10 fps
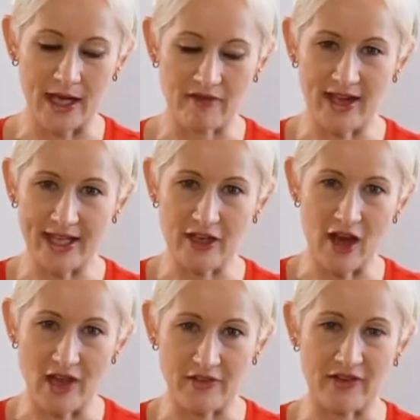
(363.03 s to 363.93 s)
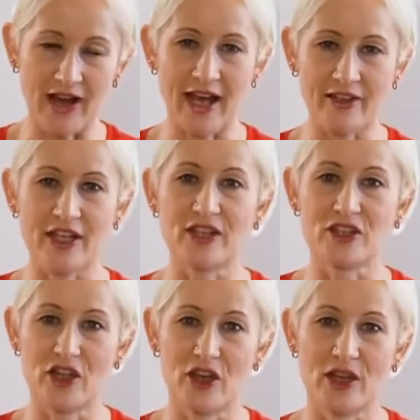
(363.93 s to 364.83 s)
run a knife around and
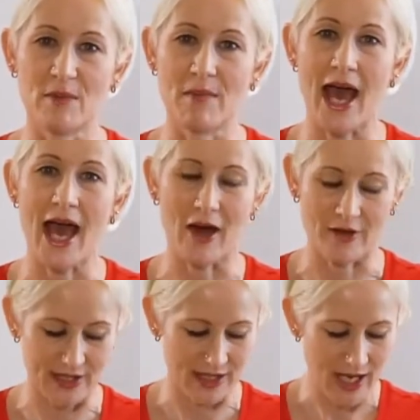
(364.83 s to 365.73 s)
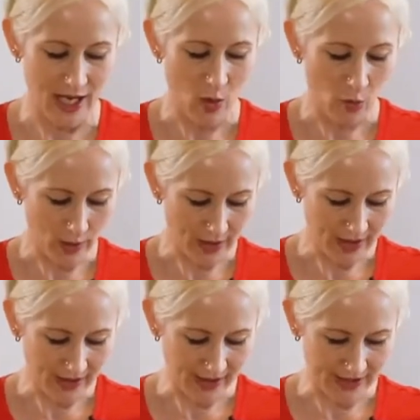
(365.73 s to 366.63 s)
turn them out. What I
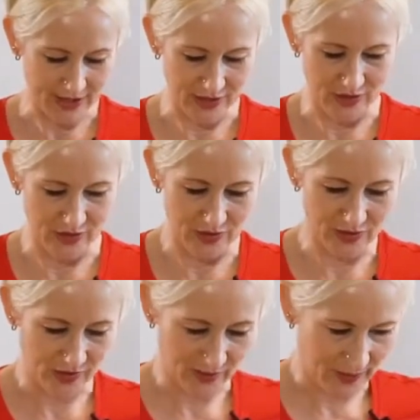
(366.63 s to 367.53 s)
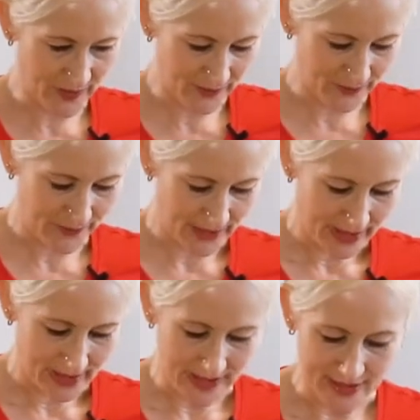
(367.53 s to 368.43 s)
like to do though
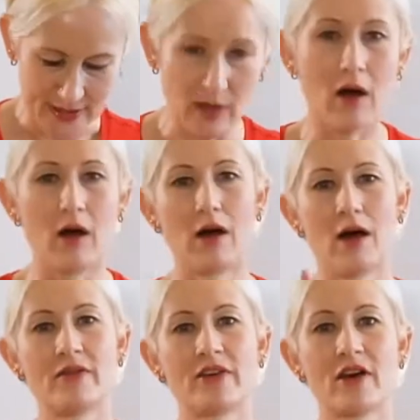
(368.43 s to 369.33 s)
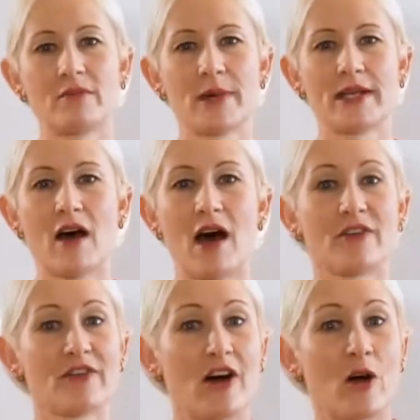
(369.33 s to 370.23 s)
is, oh, I forgot my
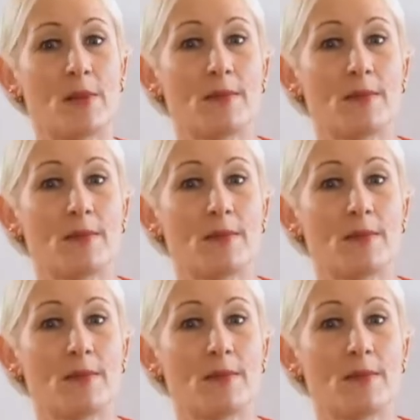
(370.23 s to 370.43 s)
knife, I'll be